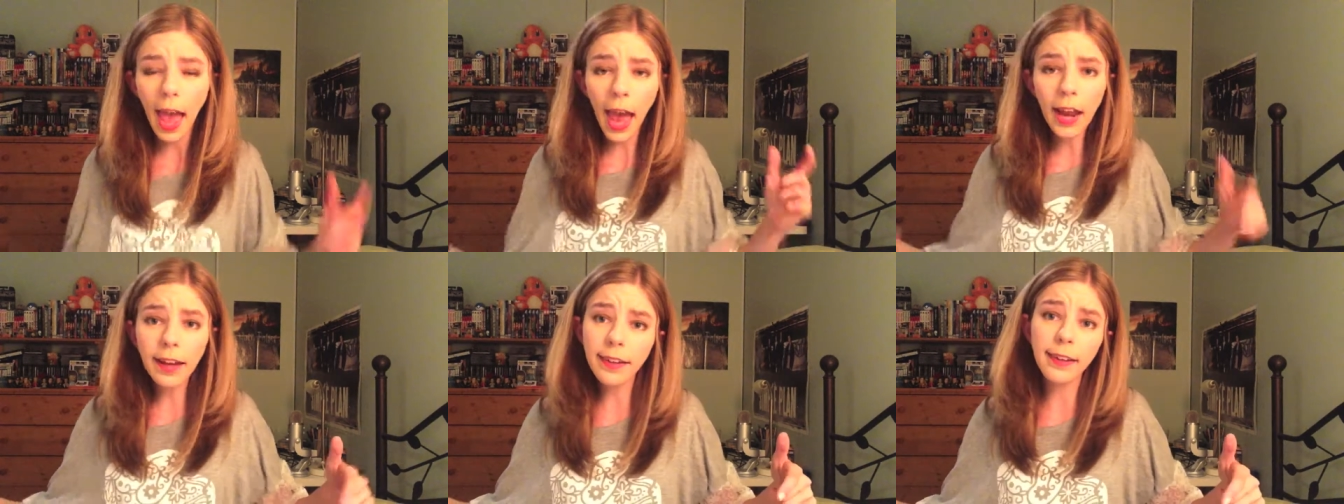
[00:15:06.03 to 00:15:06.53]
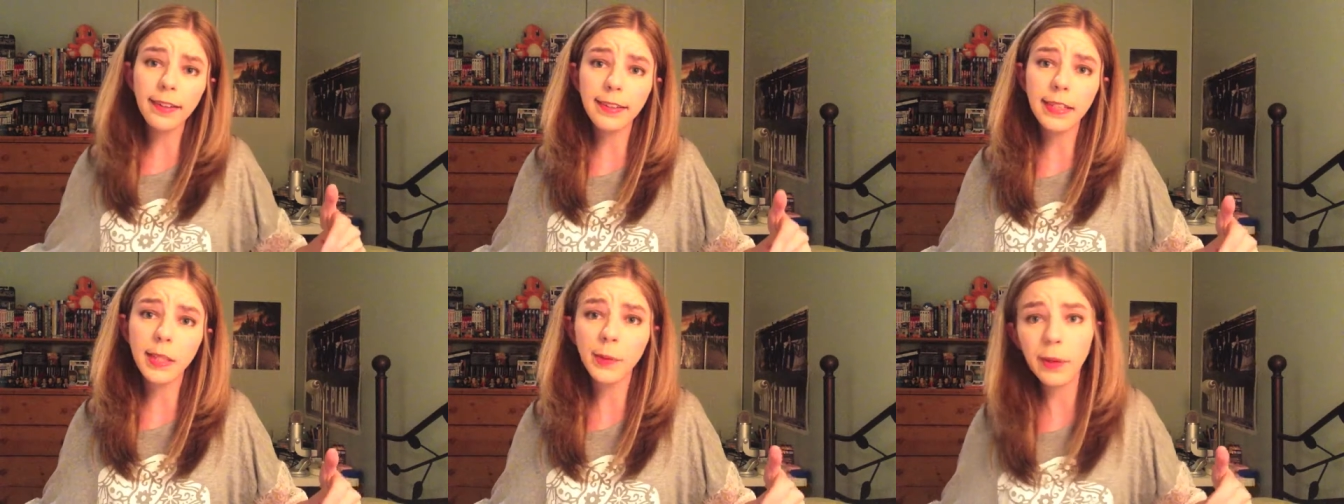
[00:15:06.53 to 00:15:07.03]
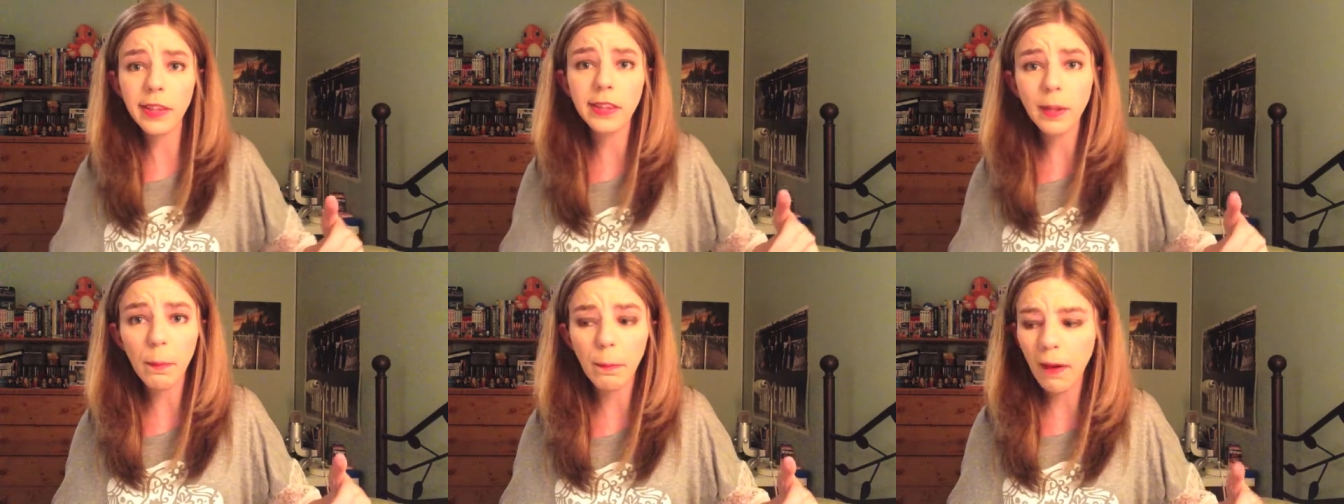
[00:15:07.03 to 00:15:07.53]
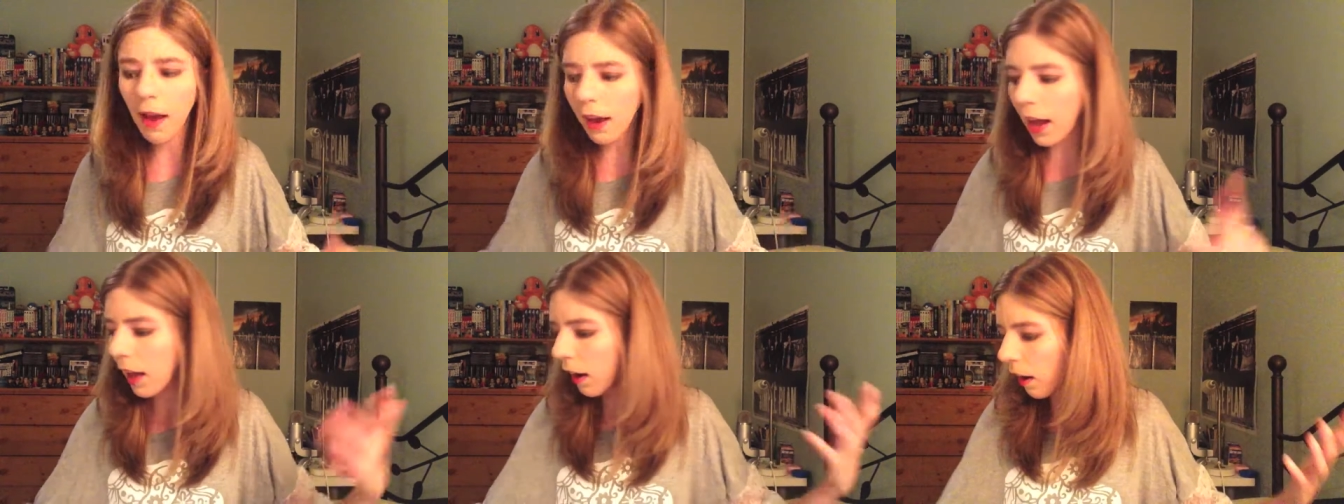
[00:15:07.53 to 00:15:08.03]
And I'm gonna continue with Nerd Block.
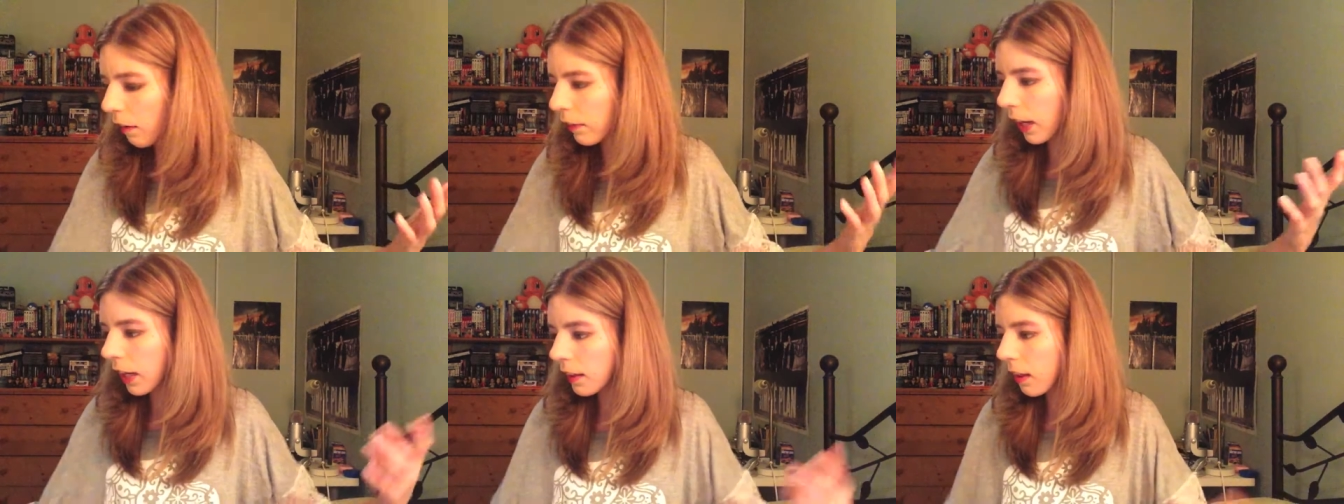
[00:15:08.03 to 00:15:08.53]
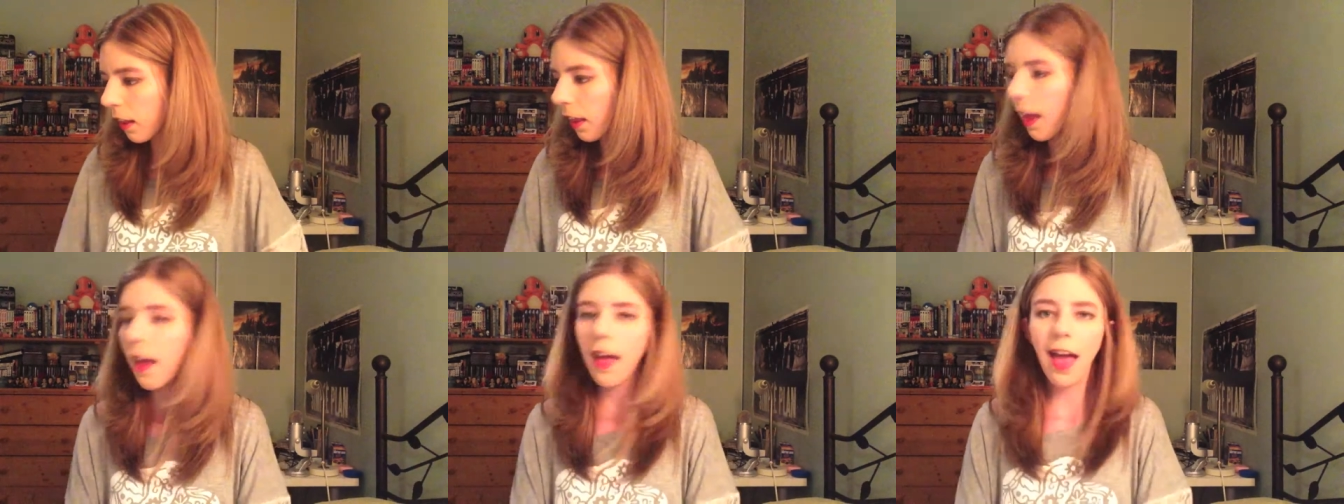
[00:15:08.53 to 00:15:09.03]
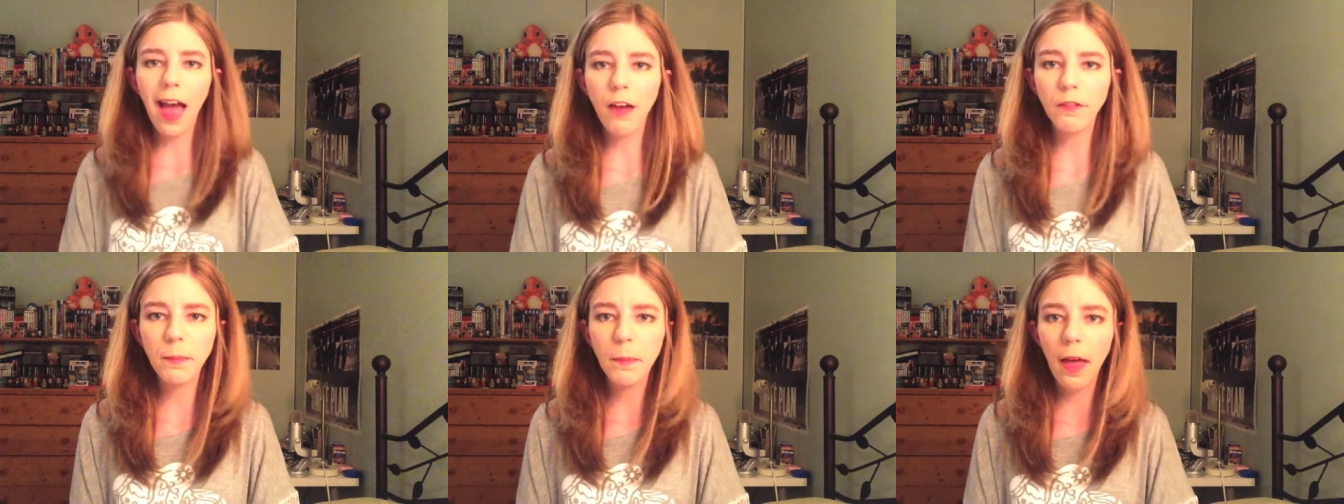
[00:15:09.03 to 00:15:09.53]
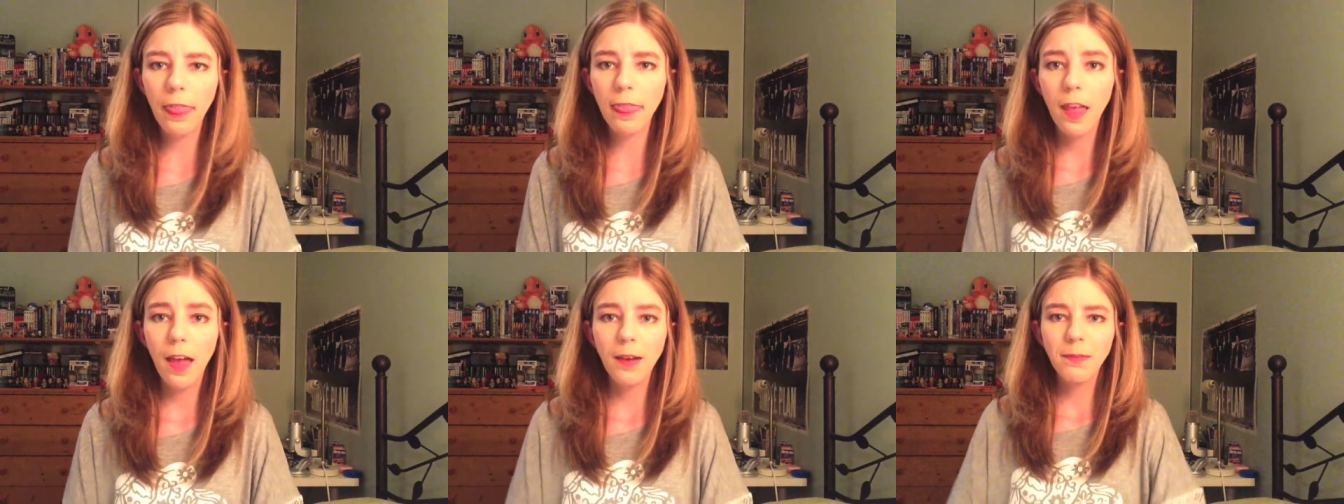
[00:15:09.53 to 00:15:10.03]
I love getting this every month.
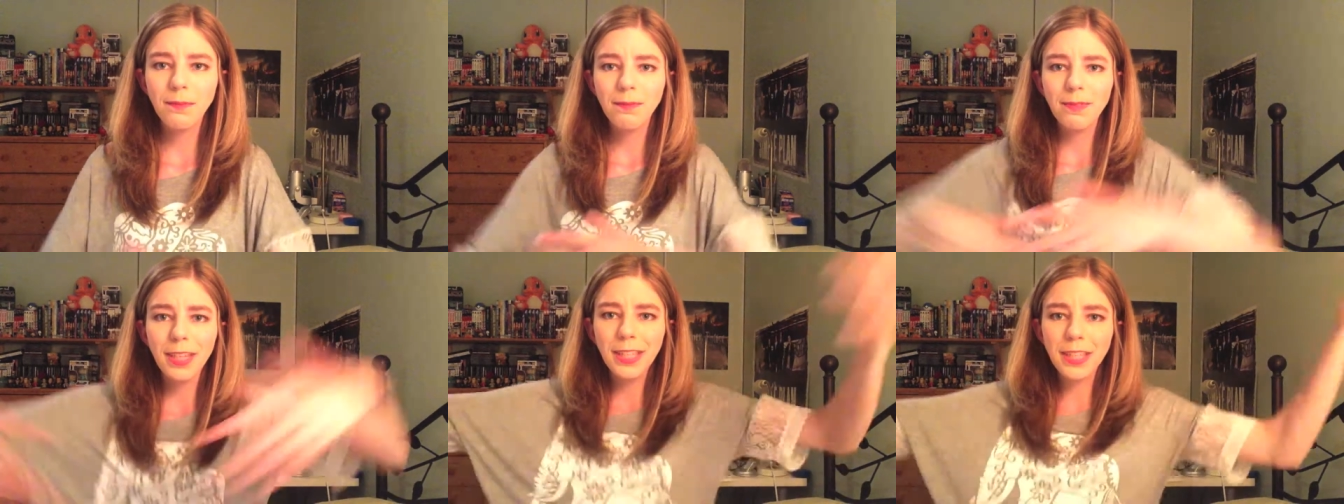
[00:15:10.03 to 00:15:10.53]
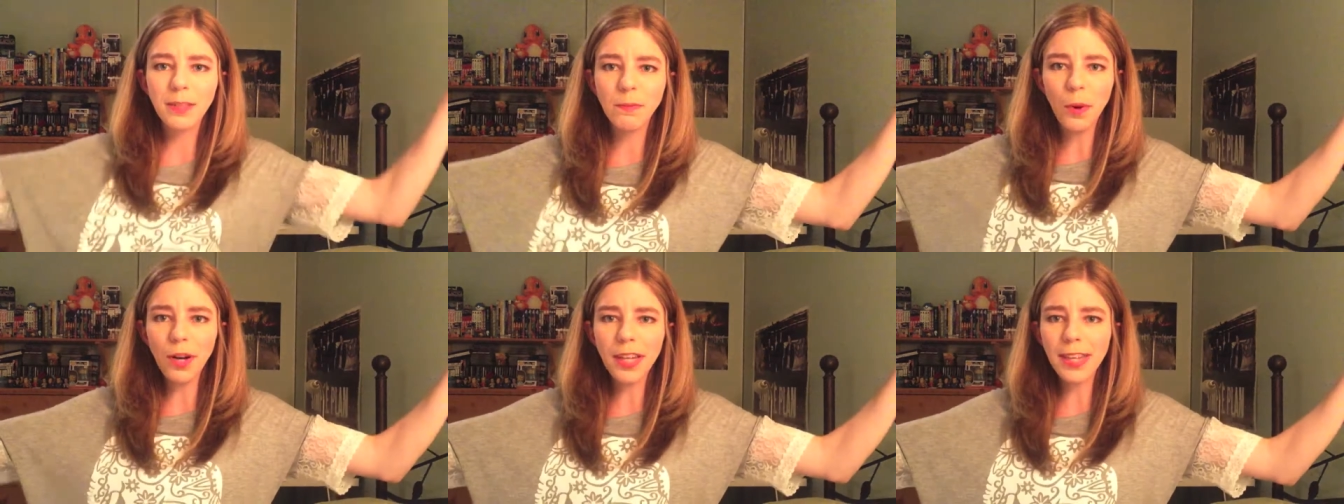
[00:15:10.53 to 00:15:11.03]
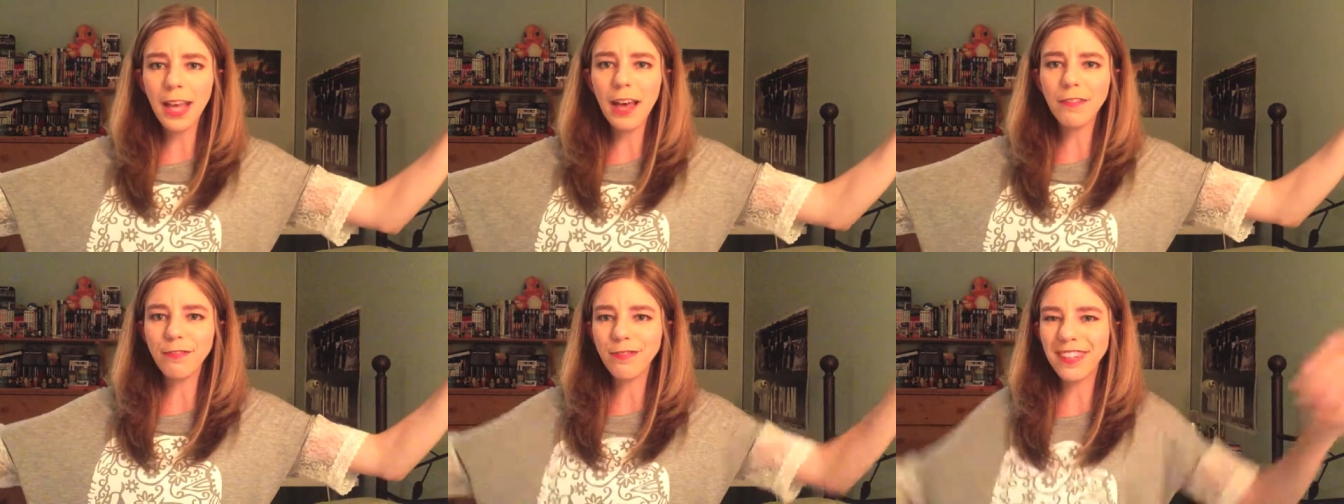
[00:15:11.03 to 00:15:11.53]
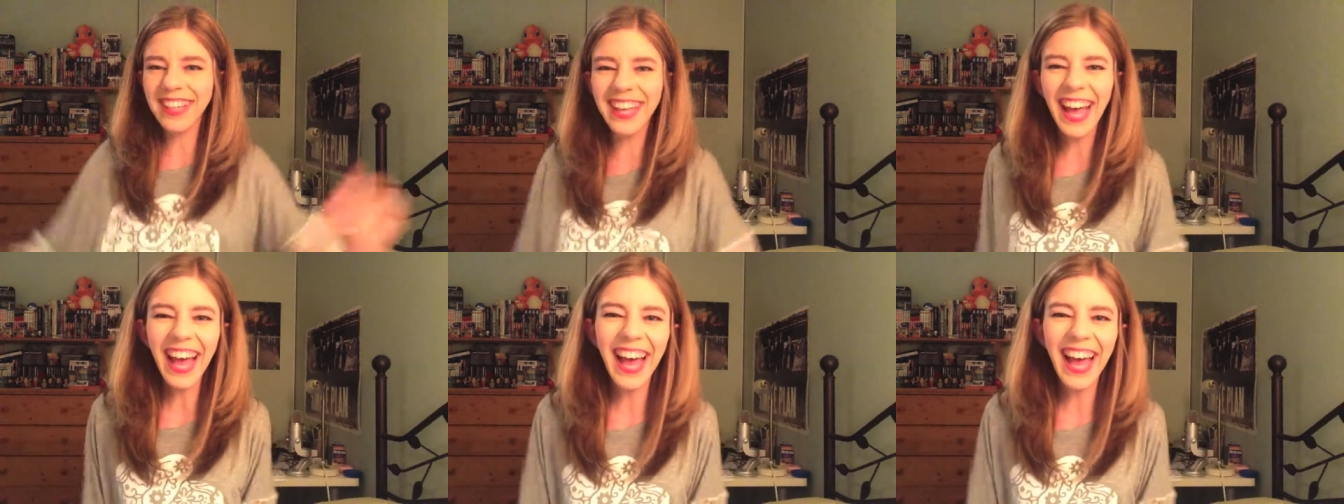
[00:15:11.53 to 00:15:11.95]
This is more stuff,